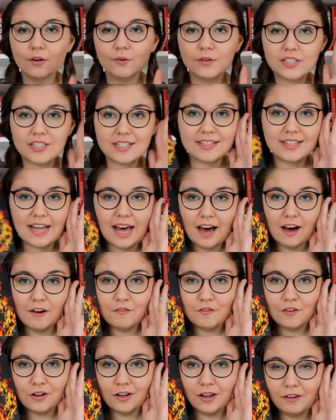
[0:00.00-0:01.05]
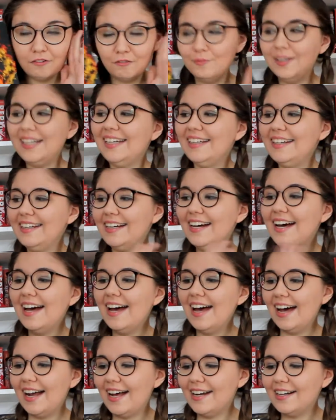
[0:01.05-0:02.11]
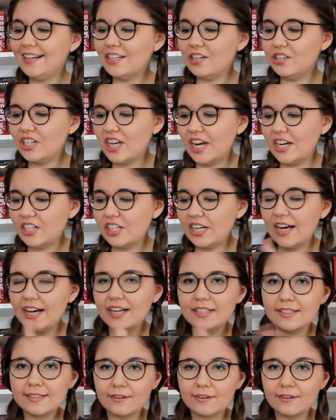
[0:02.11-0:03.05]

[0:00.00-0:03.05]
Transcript: which is awful of me, and I need to change that.